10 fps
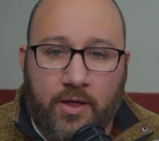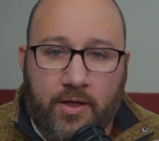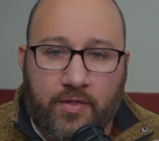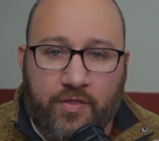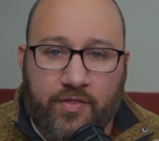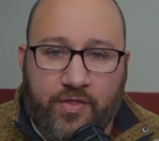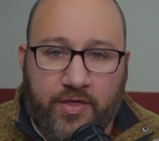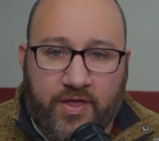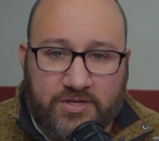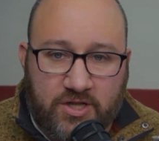
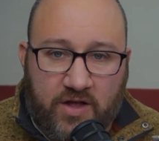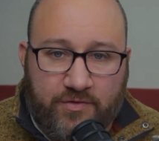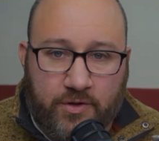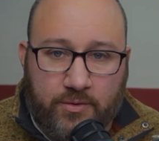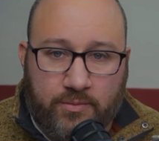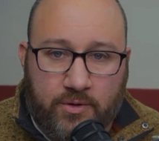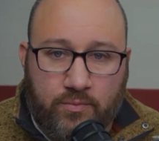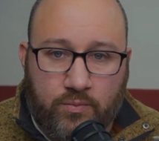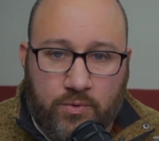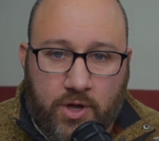they still have to
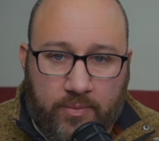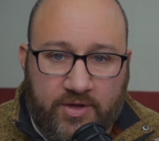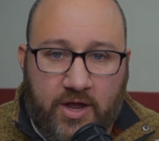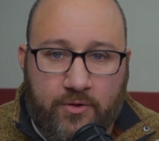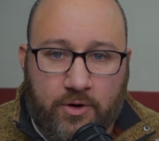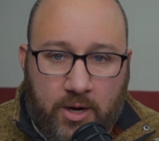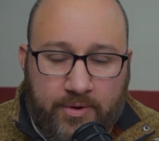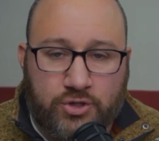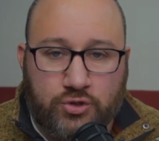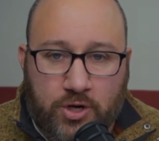come together, come to
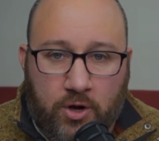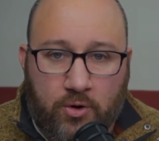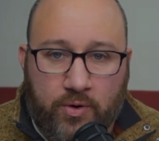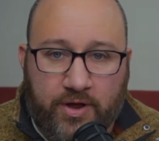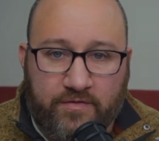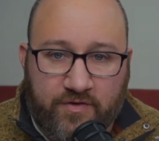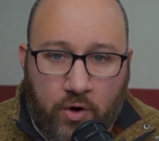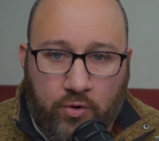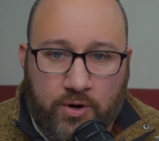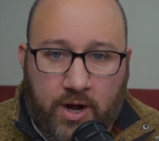Juneau and
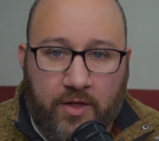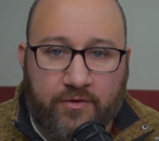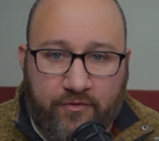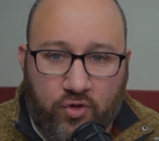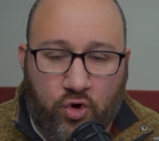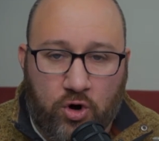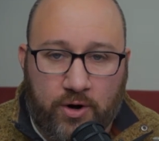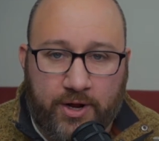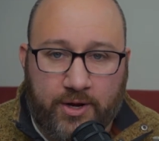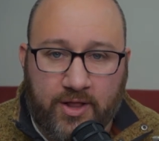vote on the floor,
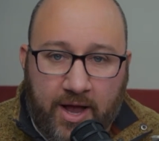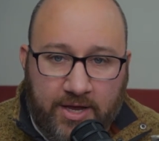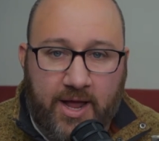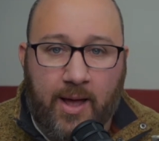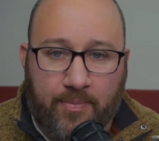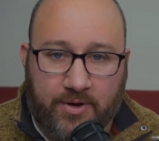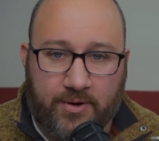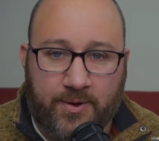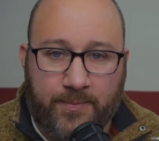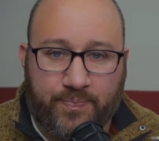and a lot can happen
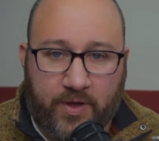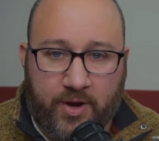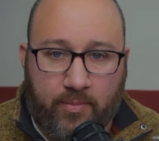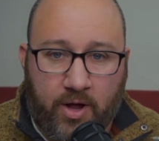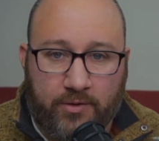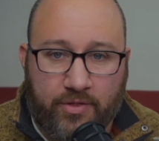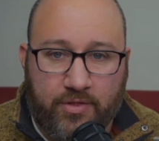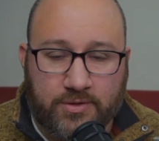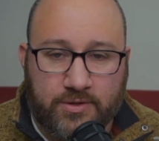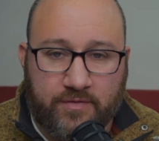in a month.
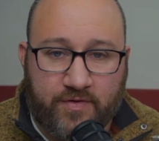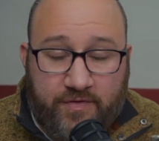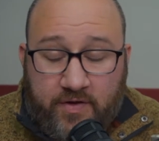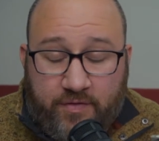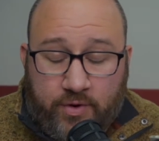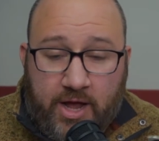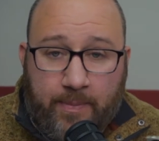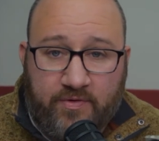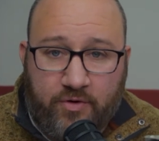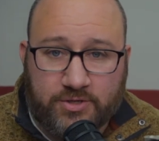If it were to
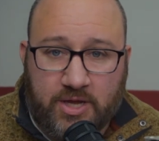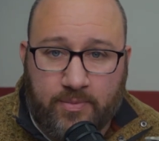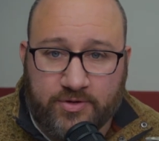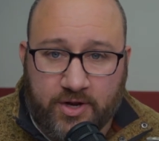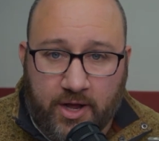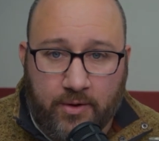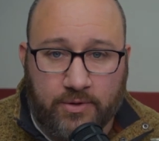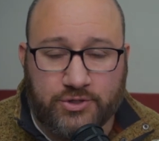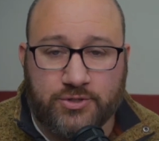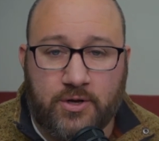happen, for example, today,
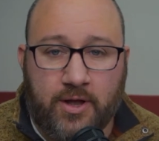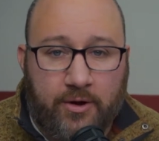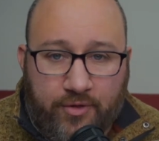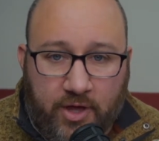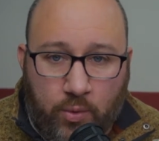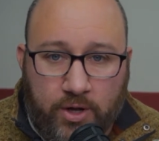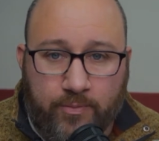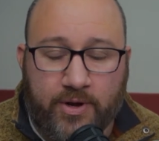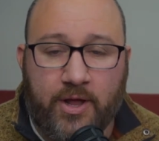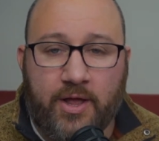which I don't think it will,
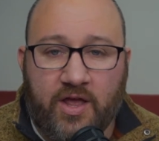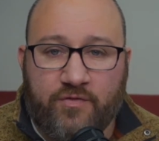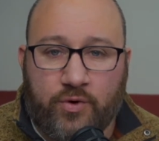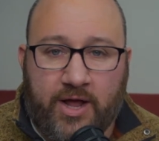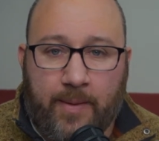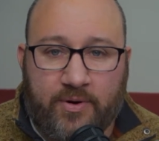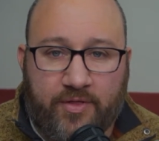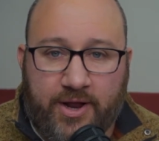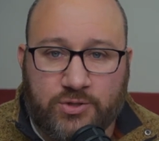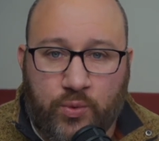but if it were to happen in the
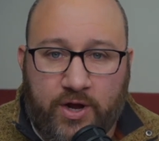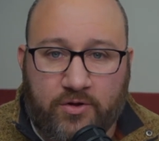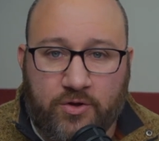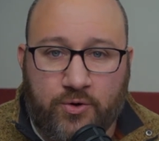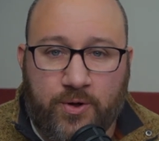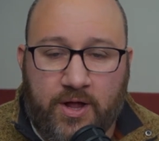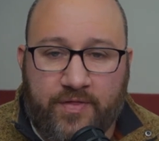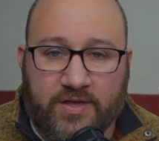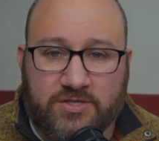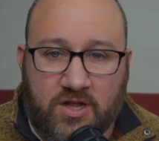next week or two,
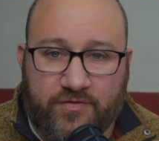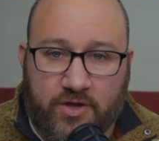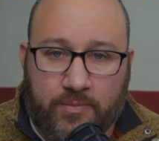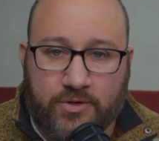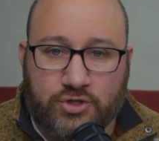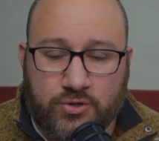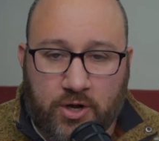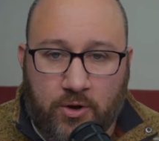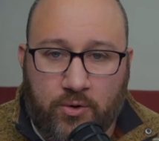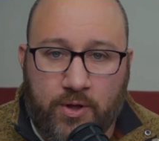they still have to come to
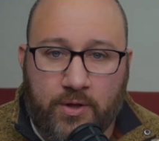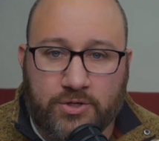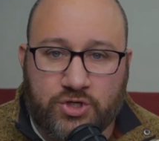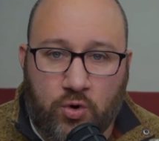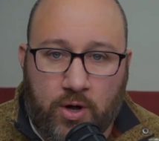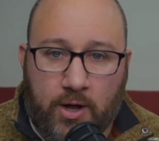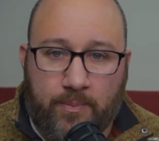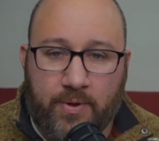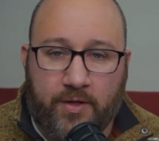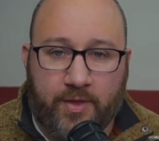Juneau, show
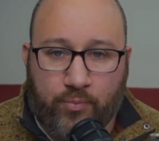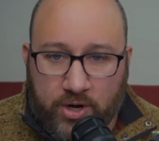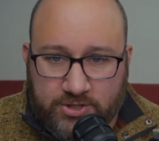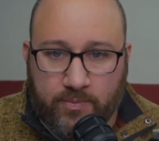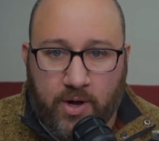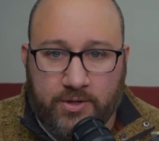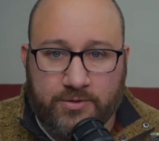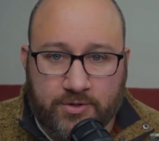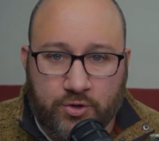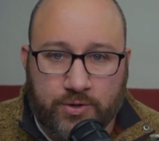up, and then press the button
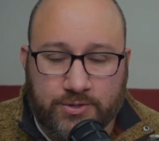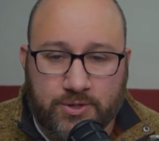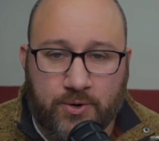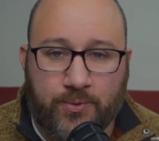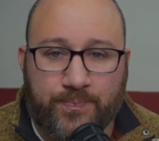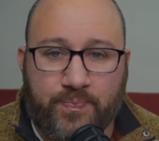to do it. So